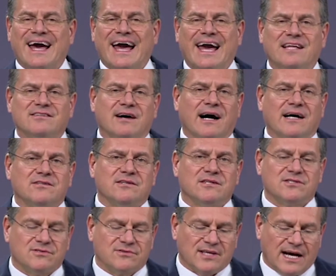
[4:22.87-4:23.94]

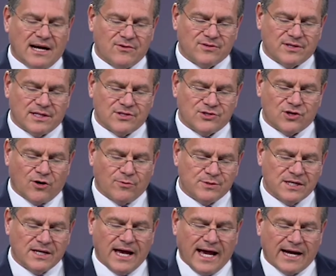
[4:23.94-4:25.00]
800,000 jobs
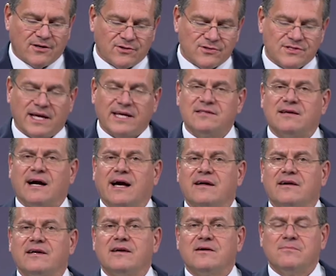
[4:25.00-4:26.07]
across the
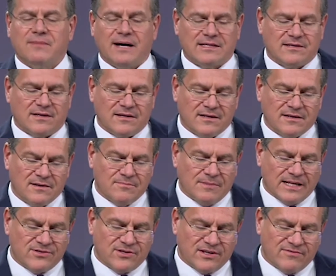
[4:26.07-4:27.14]
entire
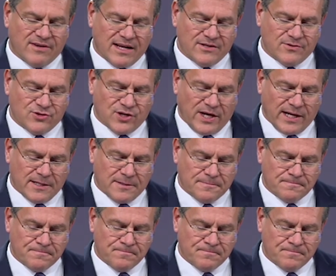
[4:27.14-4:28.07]
battery value chain.